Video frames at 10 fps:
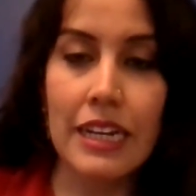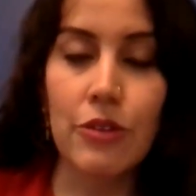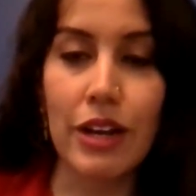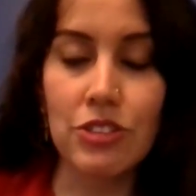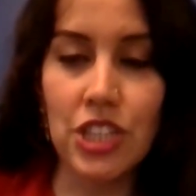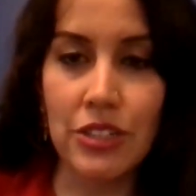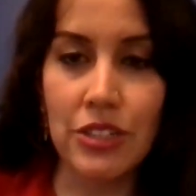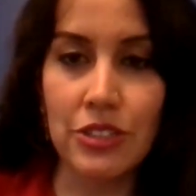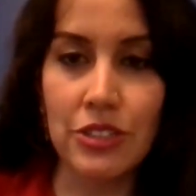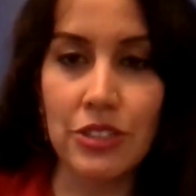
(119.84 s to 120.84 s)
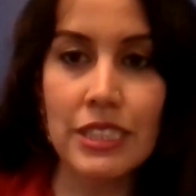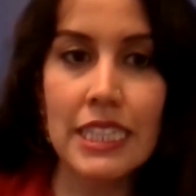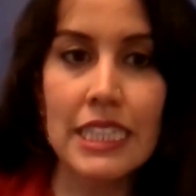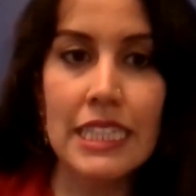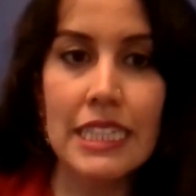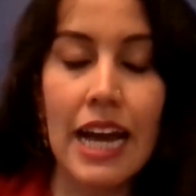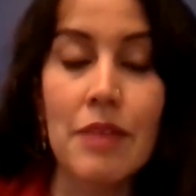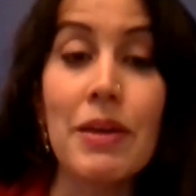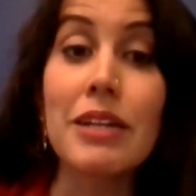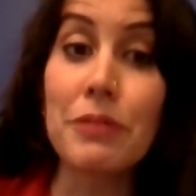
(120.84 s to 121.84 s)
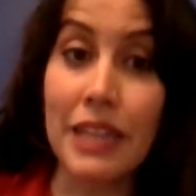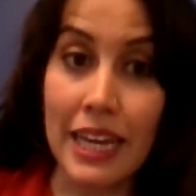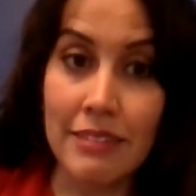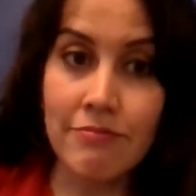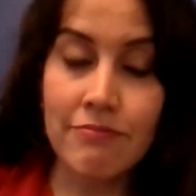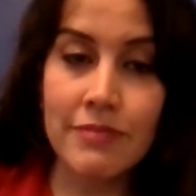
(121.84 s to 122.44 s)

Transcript: around gender. I made a plan.